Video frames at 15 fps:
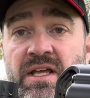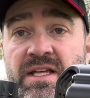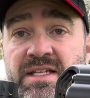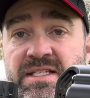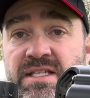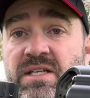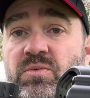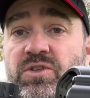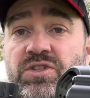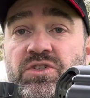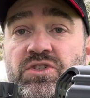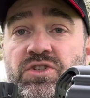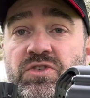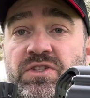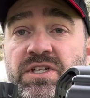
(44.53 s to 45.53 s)
see what you're
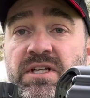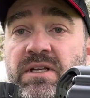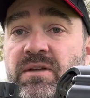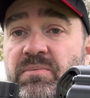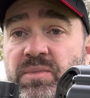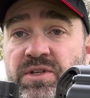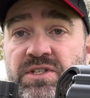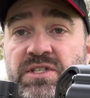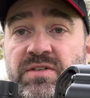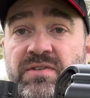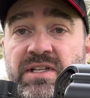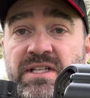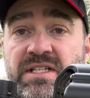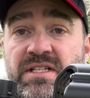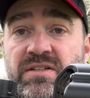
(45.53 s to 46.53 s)
shooting,
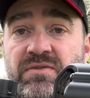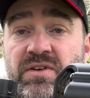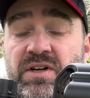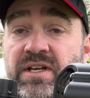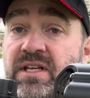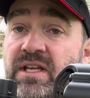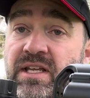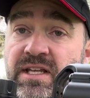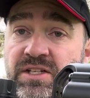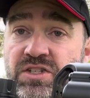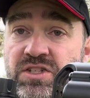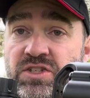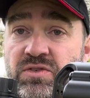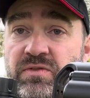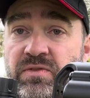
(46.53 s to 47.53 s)
positively identify it, and actually
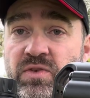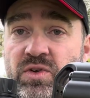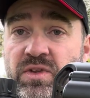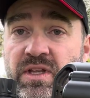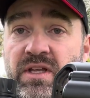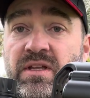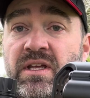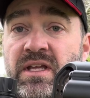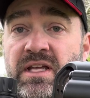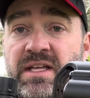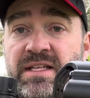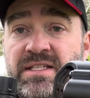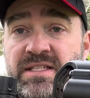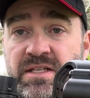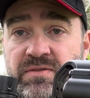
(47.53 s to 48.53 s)
shoot further,
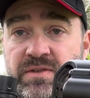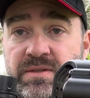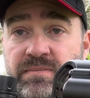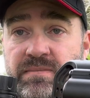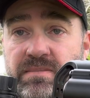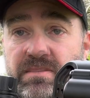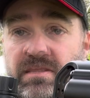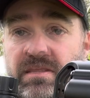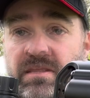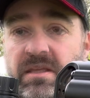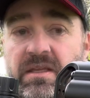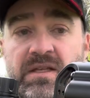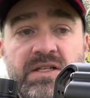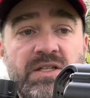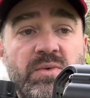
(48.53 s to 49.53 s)
safer.
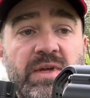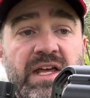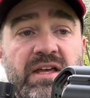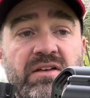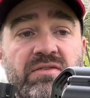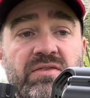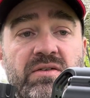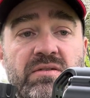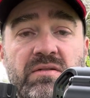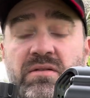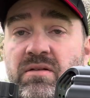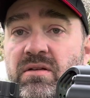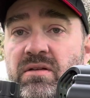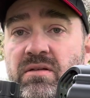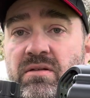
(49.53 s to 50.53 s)
So we have
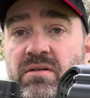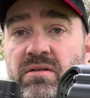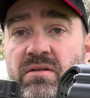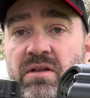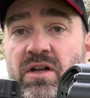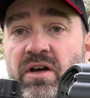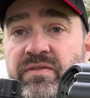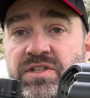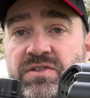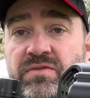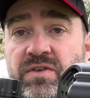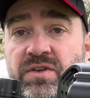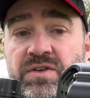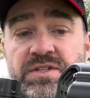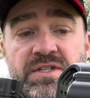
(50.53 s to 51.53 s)
a night vision
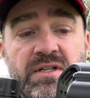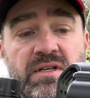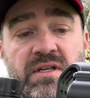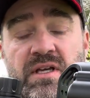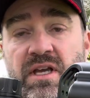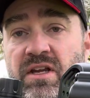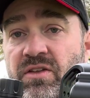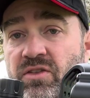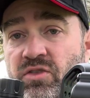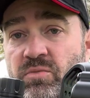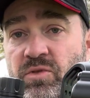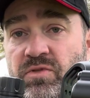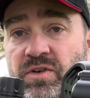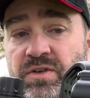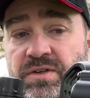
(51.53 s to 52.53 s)
focus and a
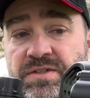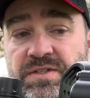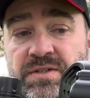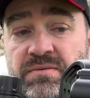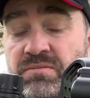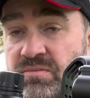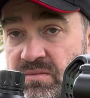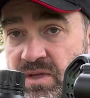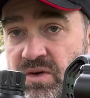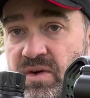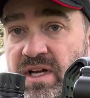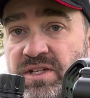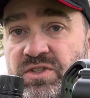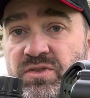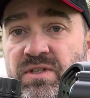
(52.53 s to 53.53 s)
thermal focus. There
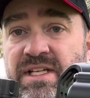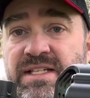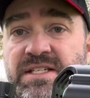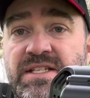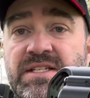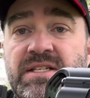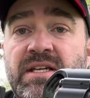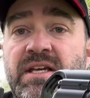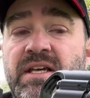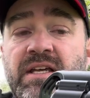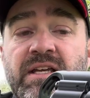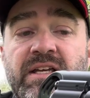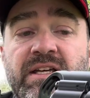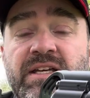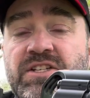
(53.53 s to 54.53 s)
are two lenses,
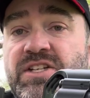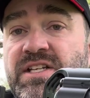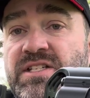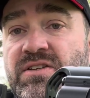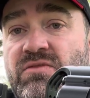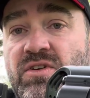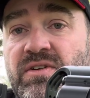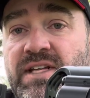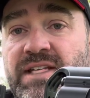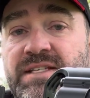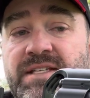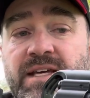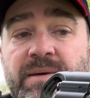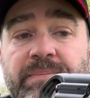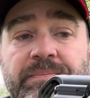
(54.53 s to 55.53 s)
each has their own lens
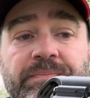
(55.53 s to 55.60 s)
cap.